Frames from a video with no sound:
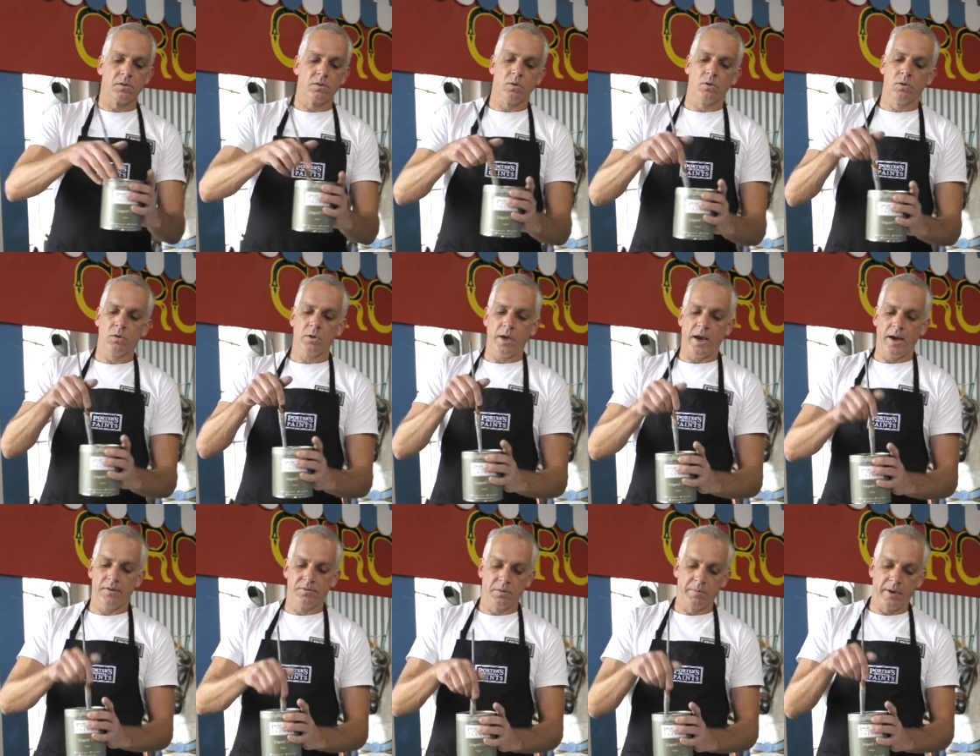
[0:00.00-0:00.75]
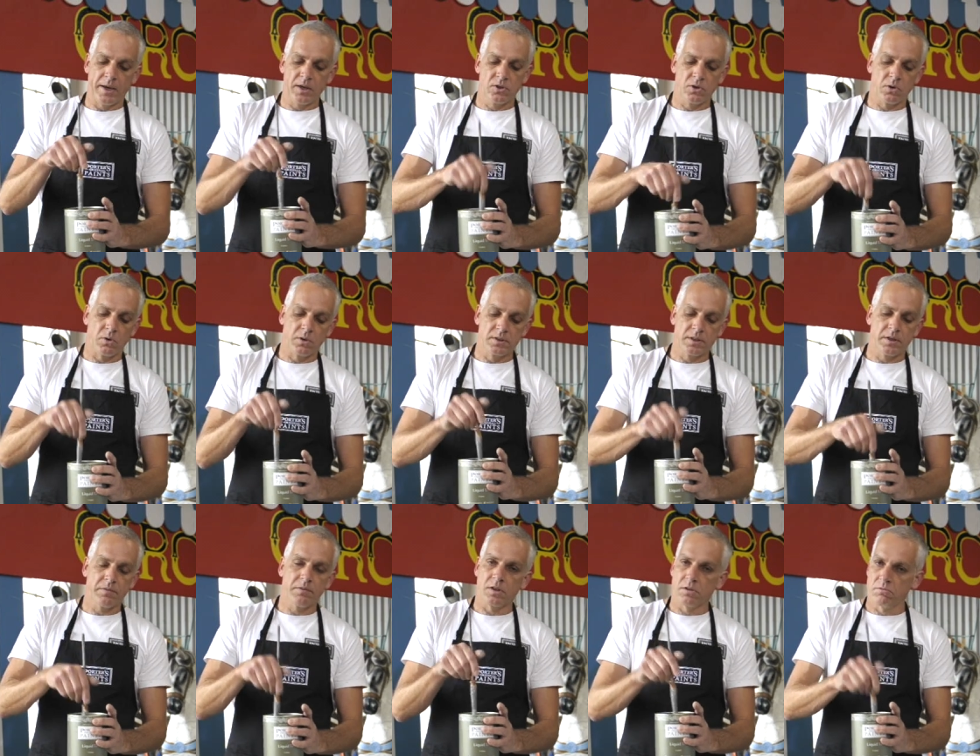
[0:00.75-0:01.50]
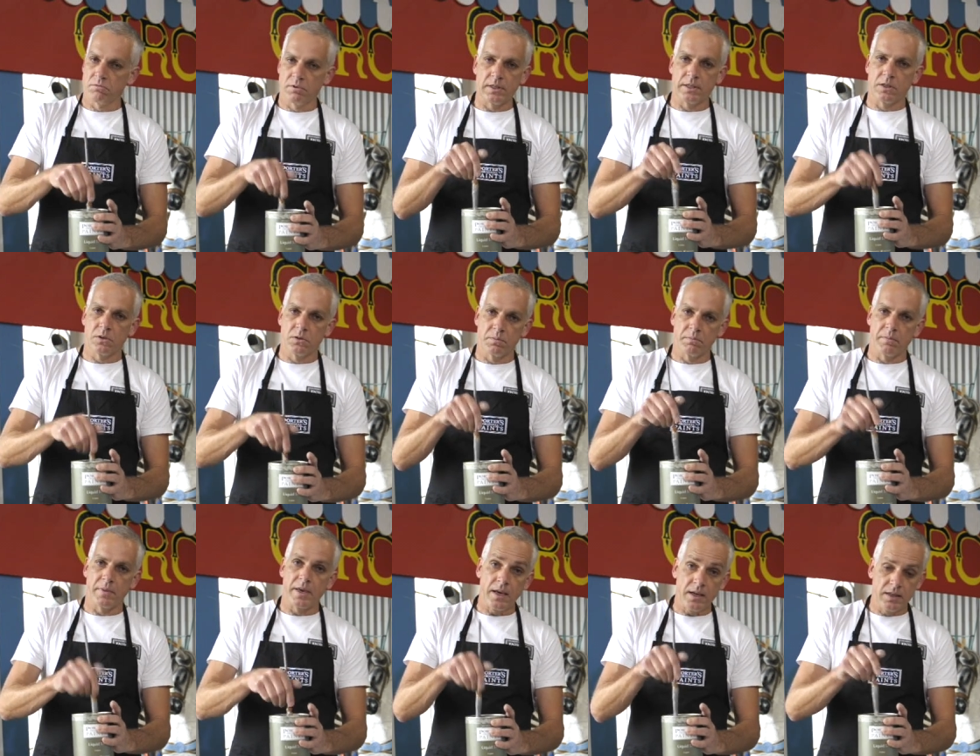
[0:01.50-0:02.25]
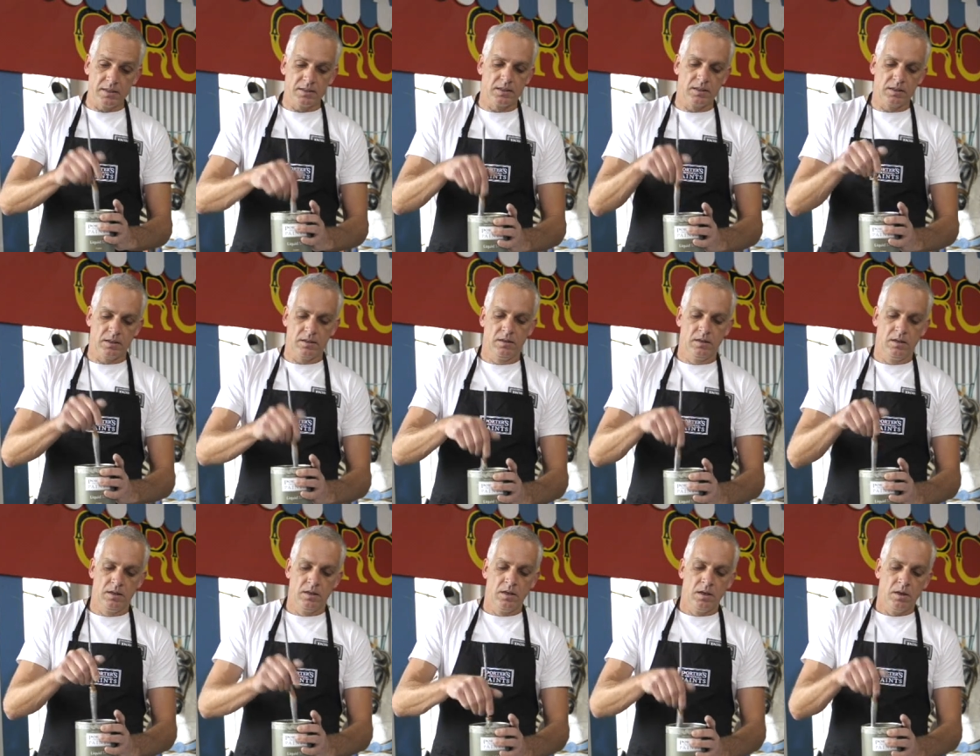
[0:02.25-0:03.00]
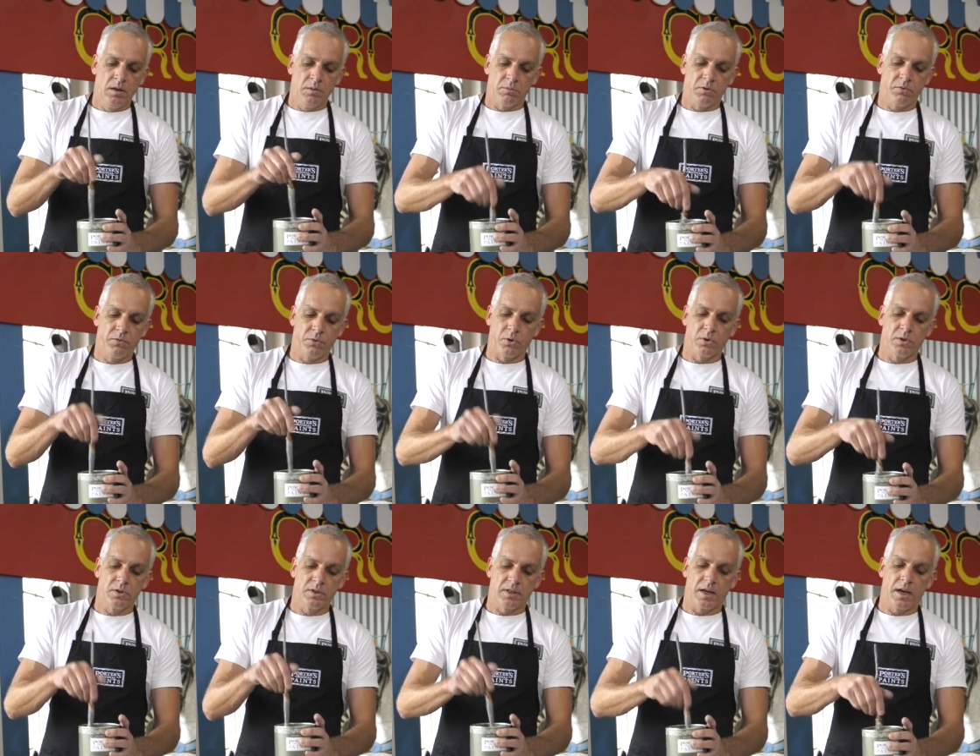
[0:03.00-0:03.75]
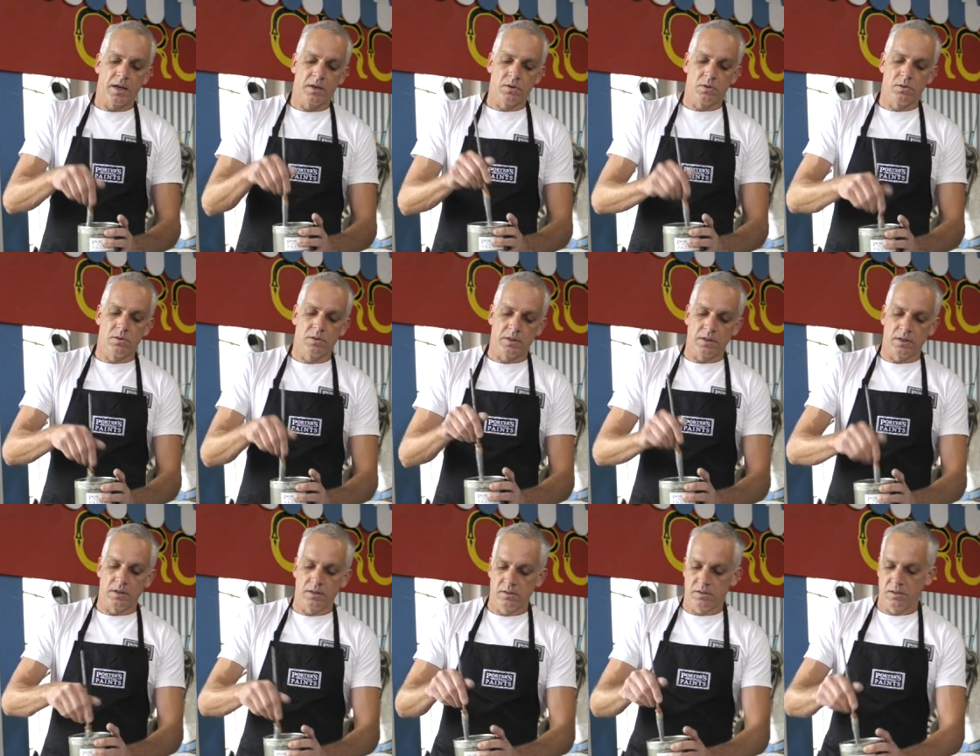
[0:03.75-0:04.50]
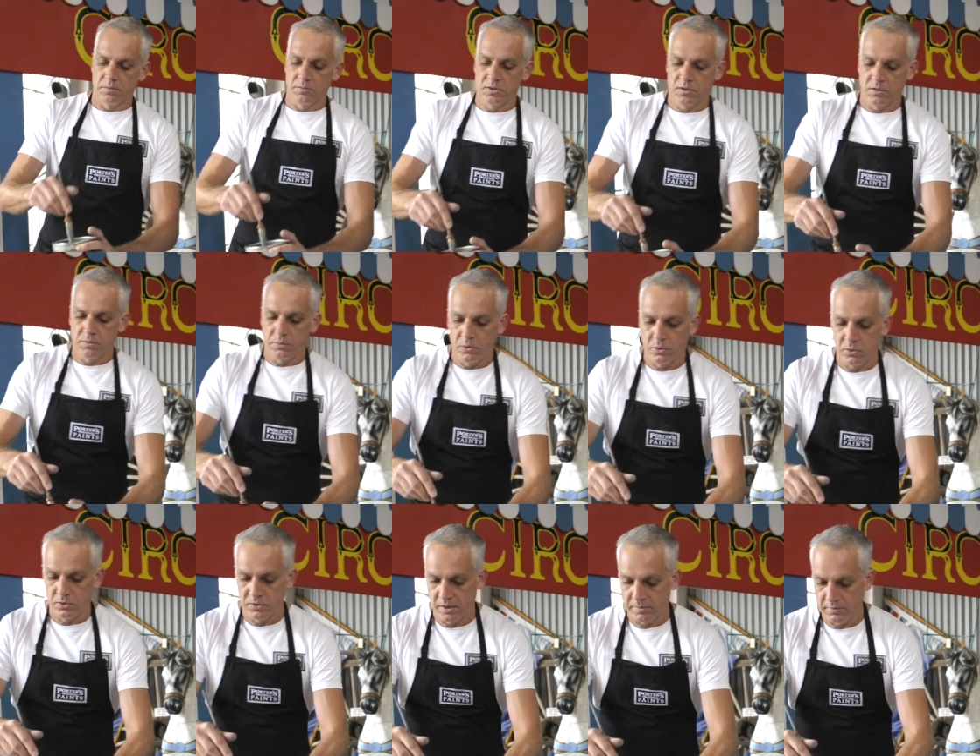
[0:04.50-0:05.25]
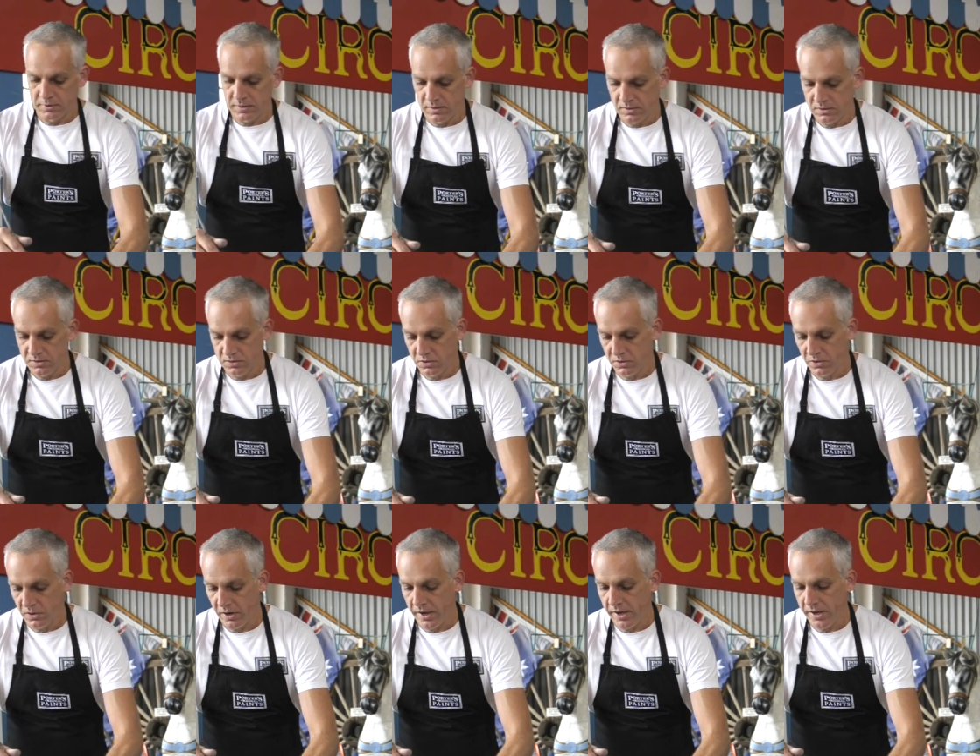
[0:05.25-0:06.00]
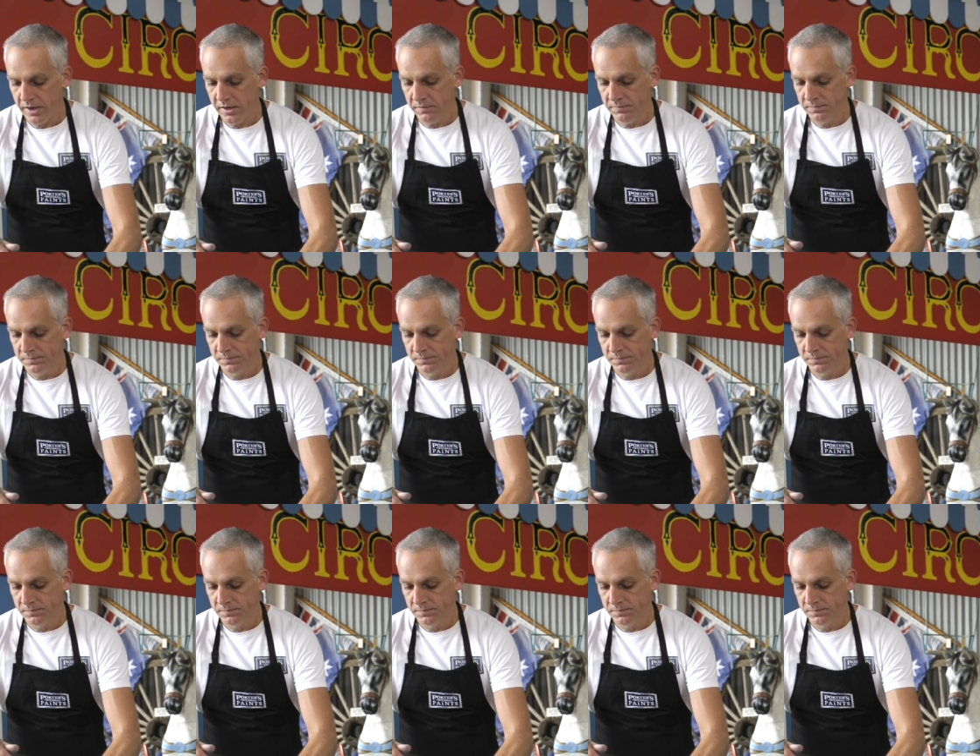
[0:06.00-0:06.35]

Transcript: All you have to make sure is give it a really good mix before you start using it. So I'm just going to pour some into this tray.